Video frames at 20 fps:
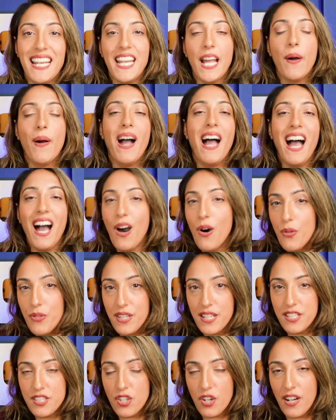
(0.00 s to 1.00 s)
And now, how
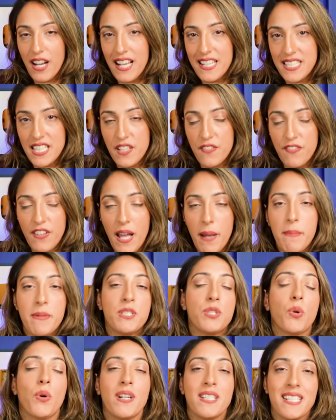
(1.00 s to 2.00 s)
these are
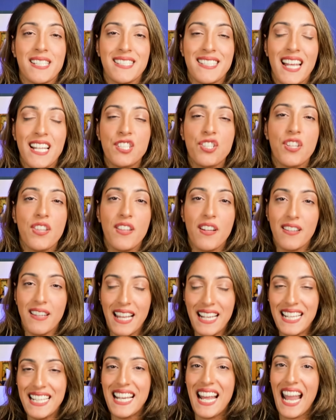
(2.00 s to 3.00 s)
anti-inflammatories, essentially they're
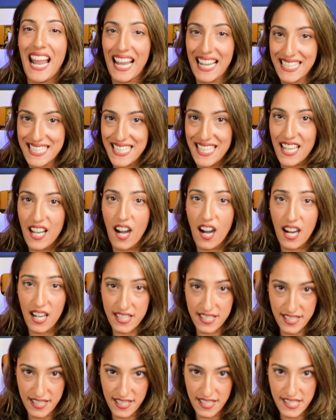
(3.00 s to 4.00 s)
like an
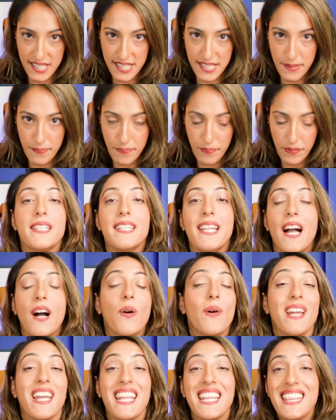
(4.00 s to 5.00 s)
antioxidant. Now,
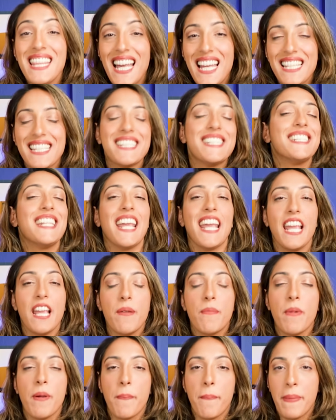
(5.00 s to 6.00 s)
in that
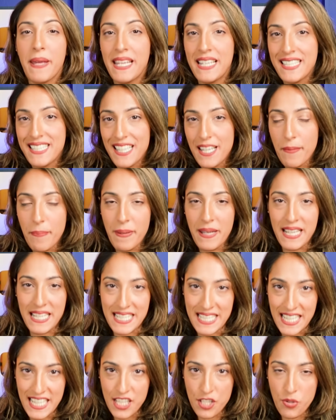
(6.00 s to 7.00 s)
same P C P
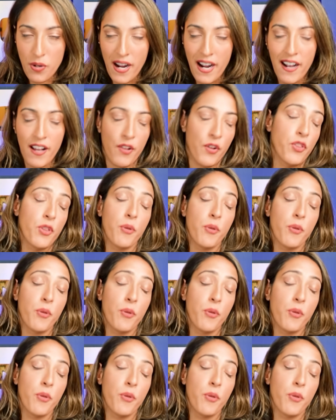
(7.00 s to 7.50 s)
T trial, or